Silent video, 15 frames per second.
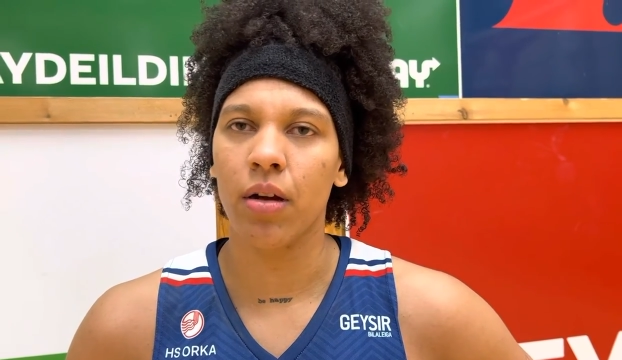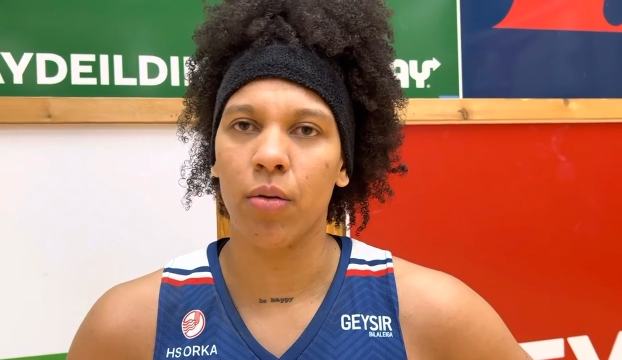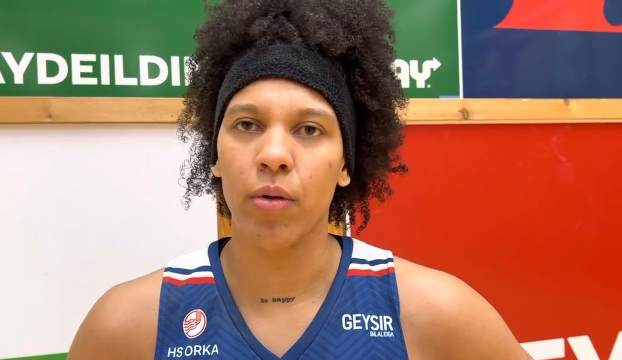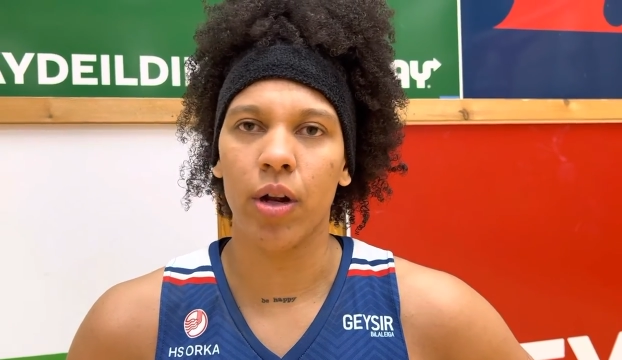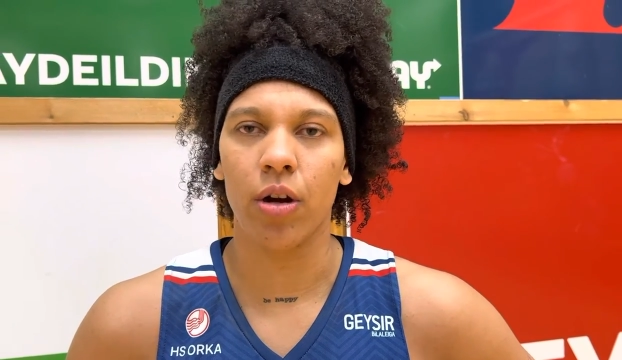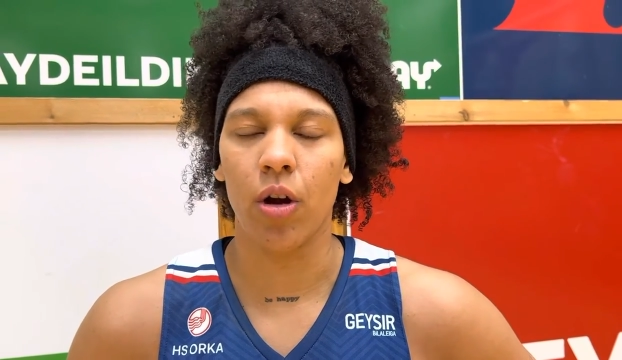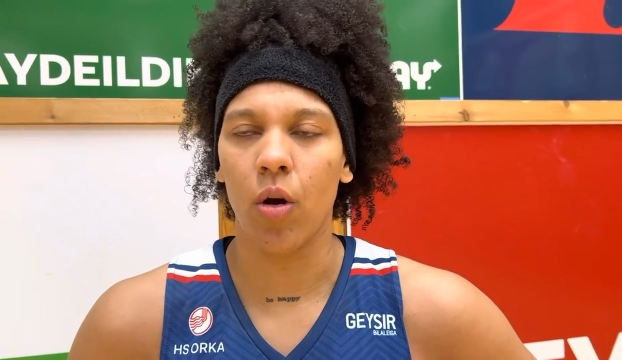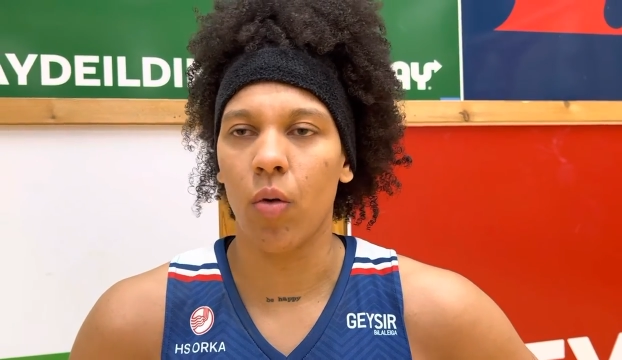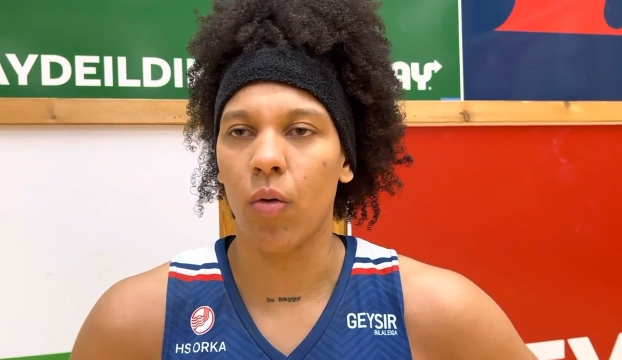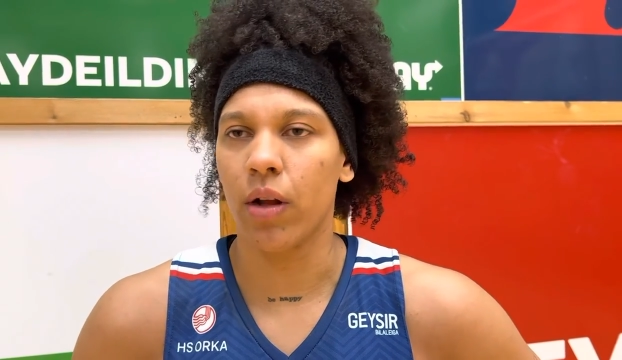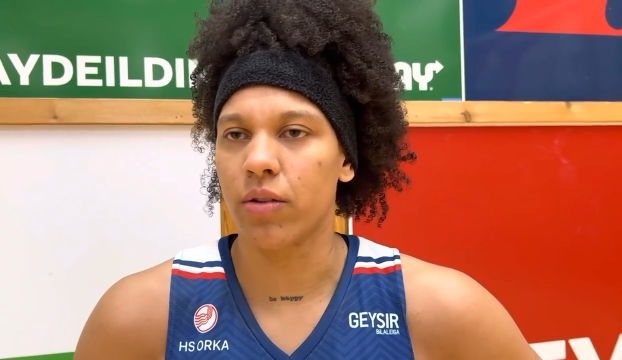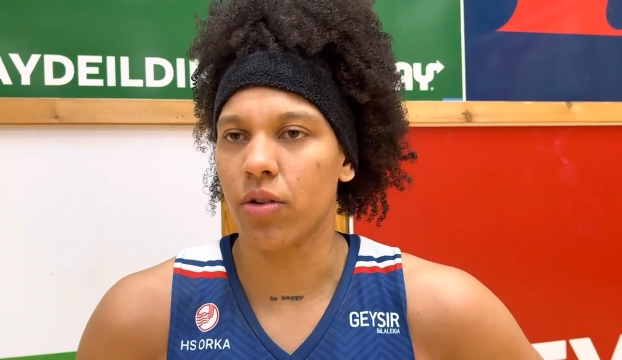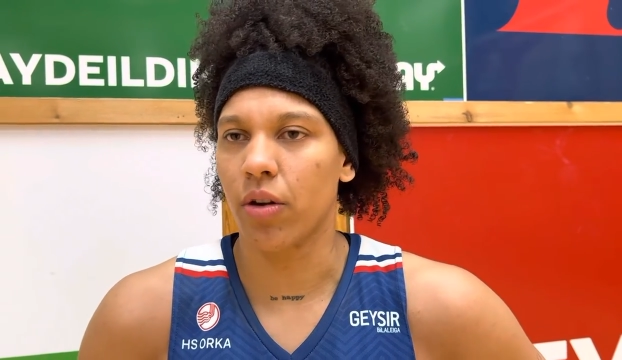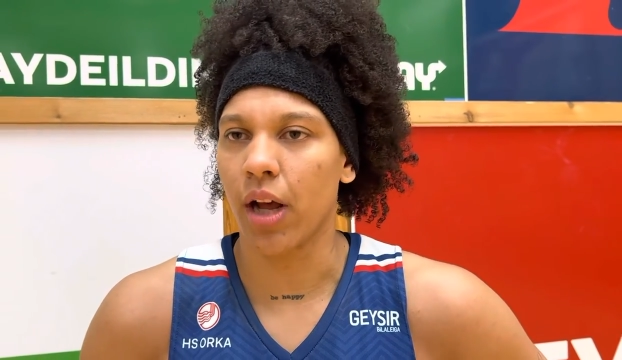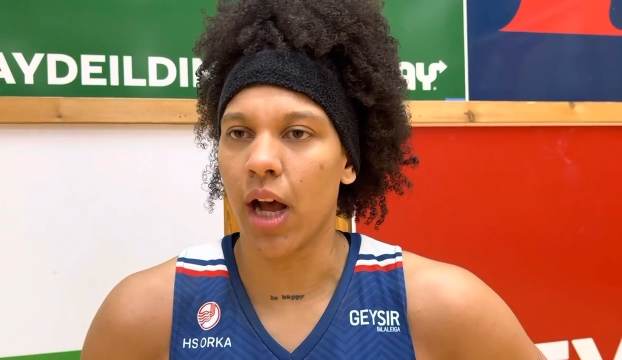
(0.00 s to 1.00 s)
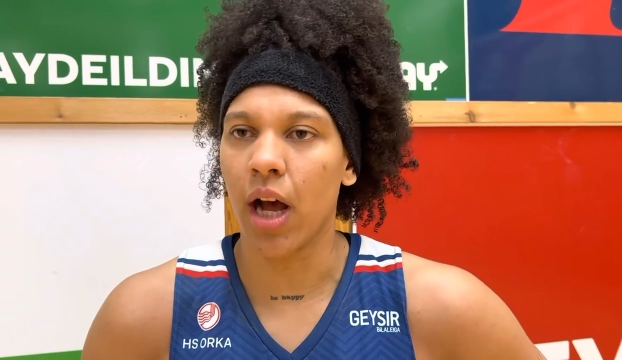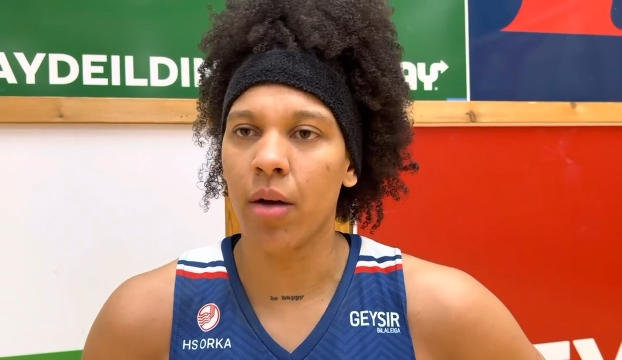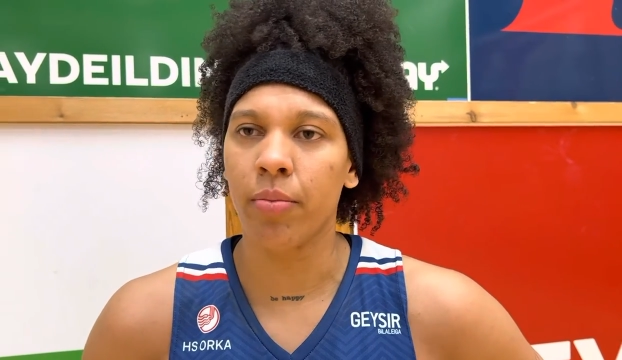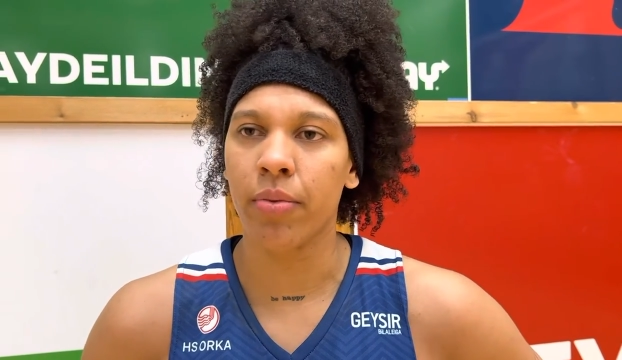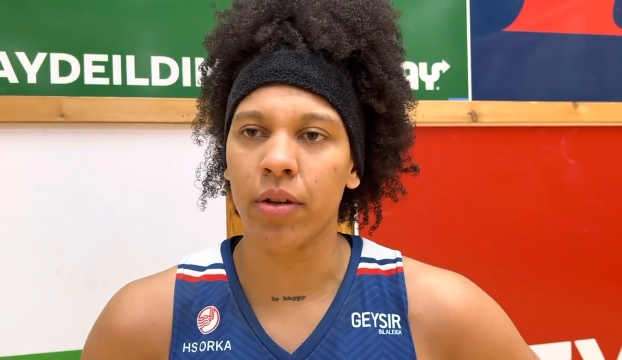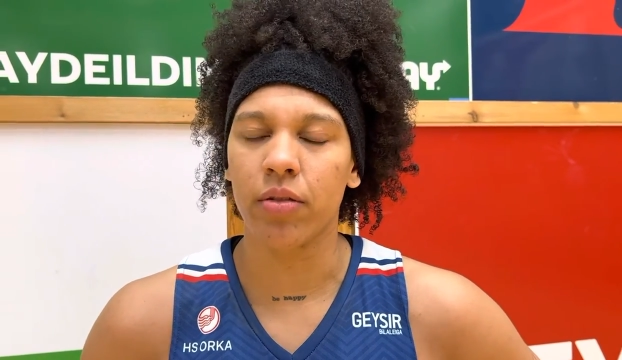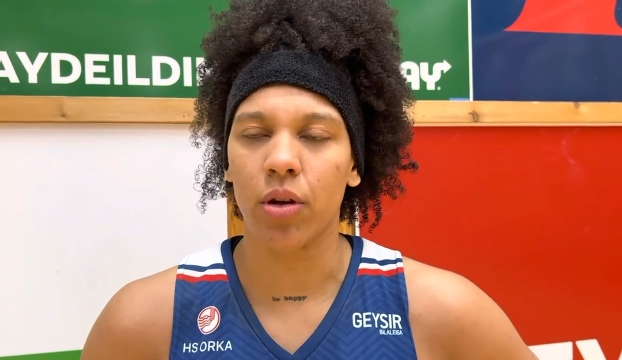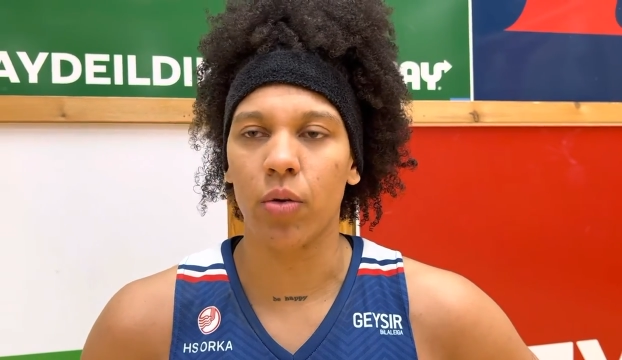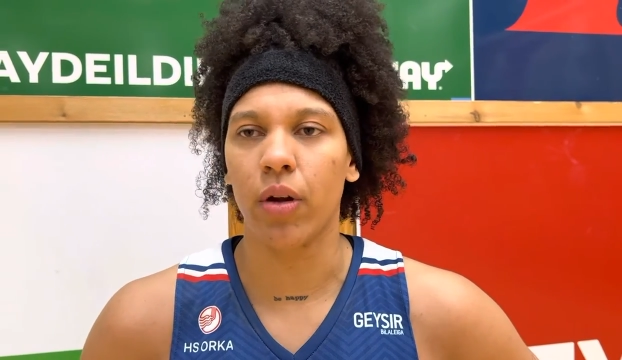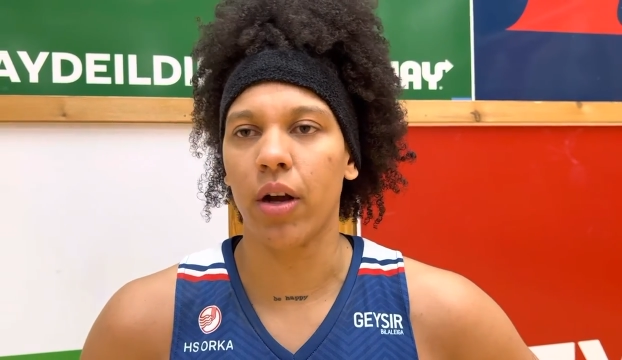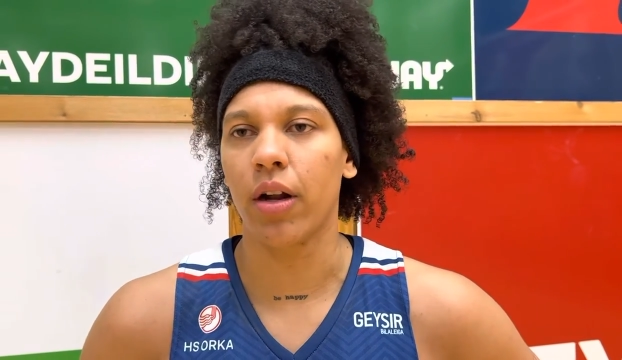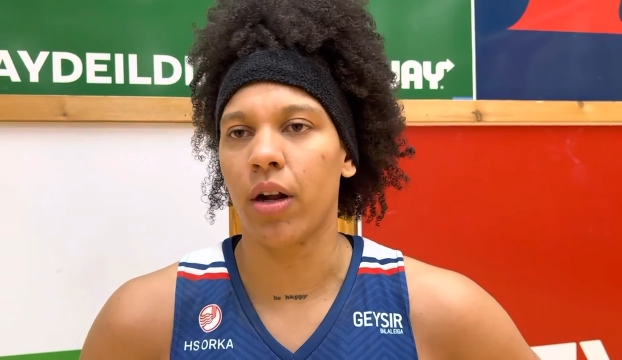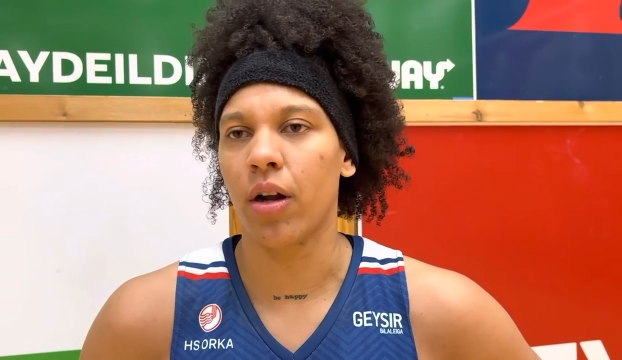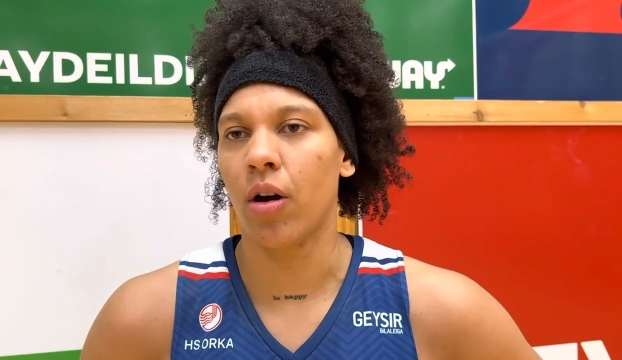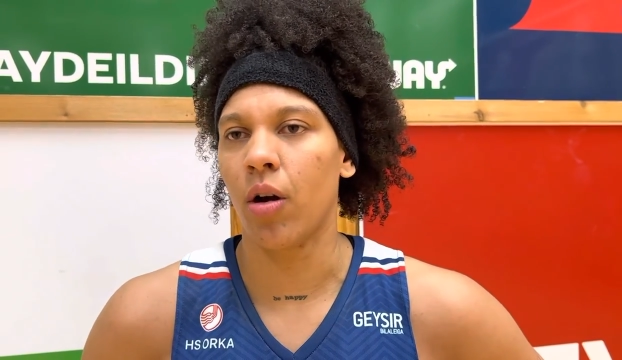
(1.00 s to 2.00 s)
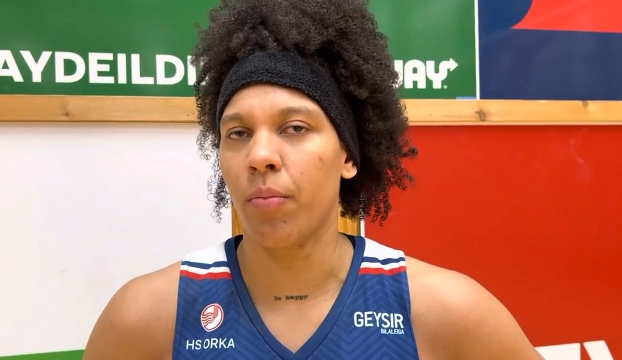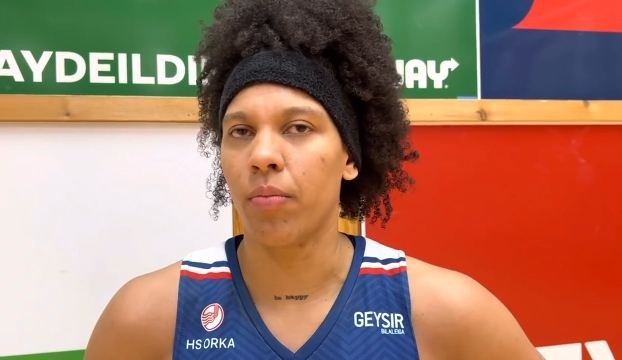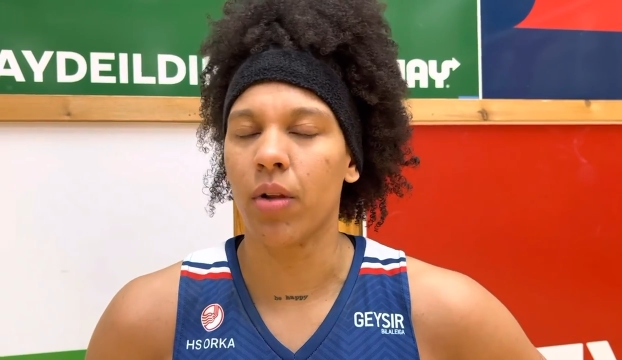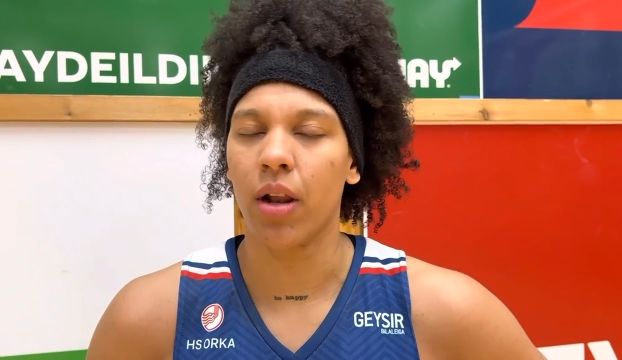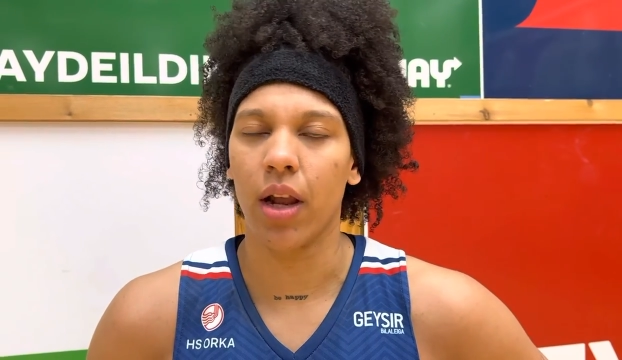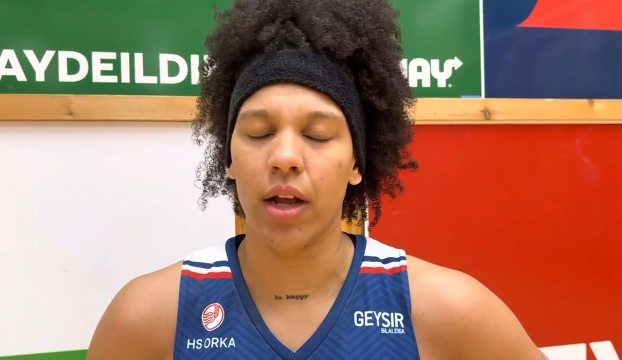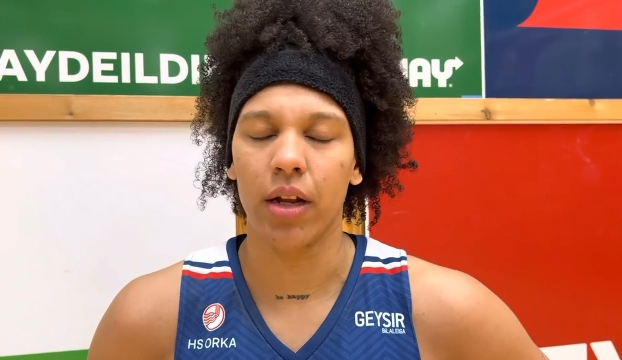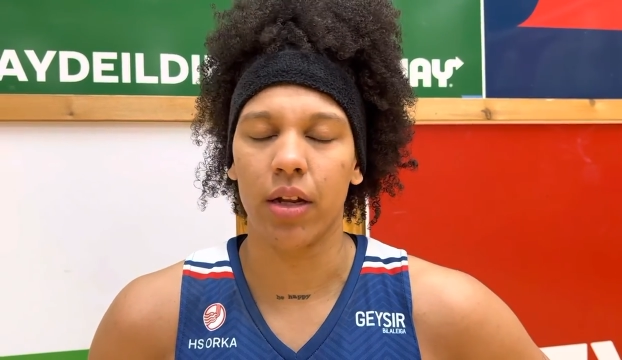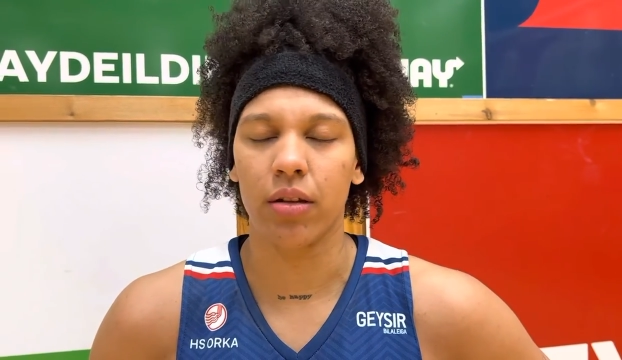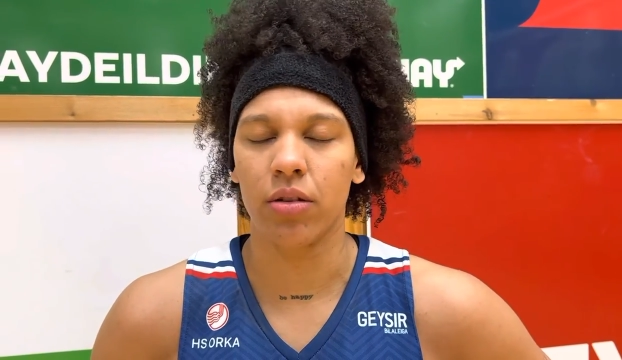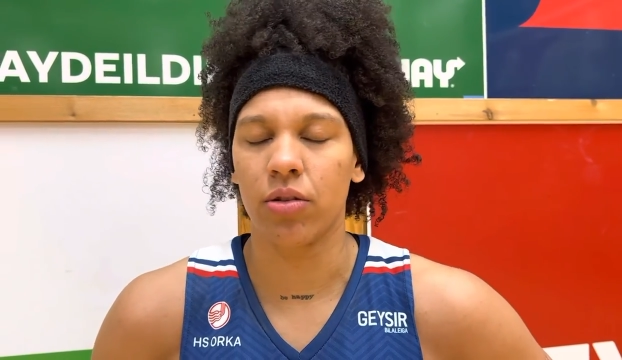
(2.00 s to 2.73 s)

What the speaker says: We don't know what's gonna happen, so we gotta come like